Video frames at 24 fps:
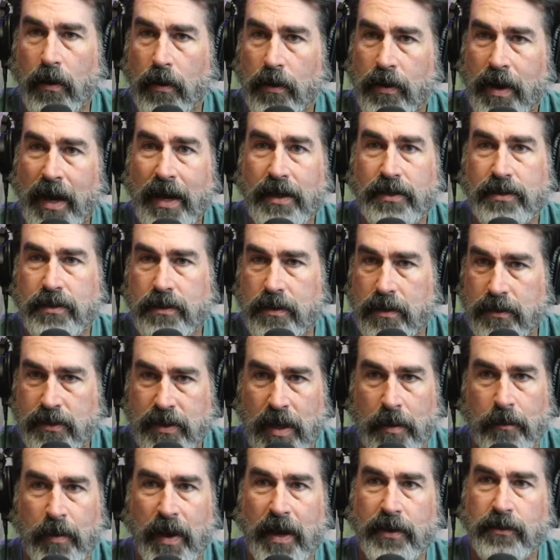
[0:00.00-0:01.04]
yes,
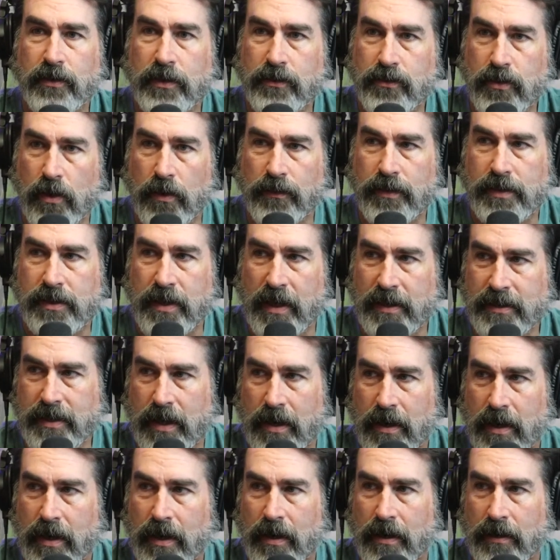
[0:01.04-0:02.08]
St. Patrick drove the snakes
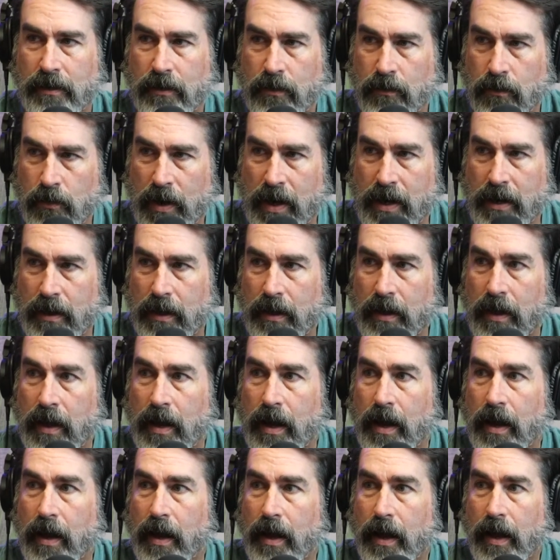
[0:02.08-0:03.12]
out of Ireland. Great.
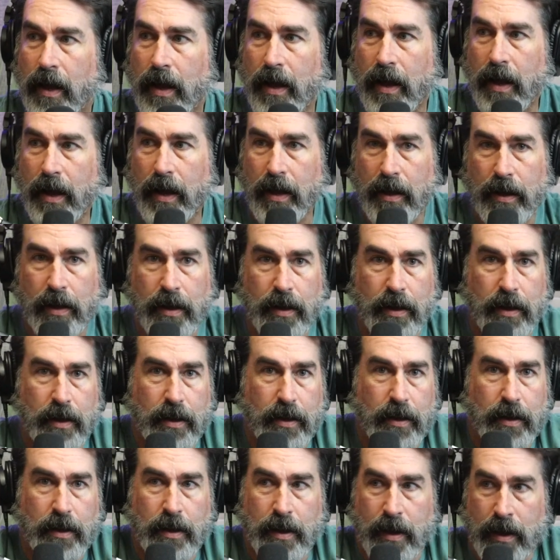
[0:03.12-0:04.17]

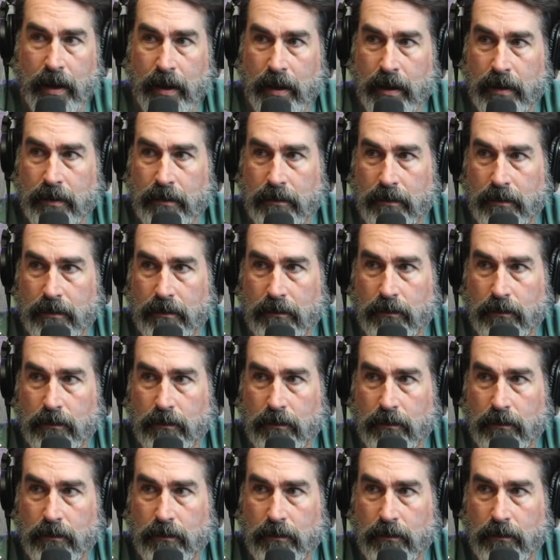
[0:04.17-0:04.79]
And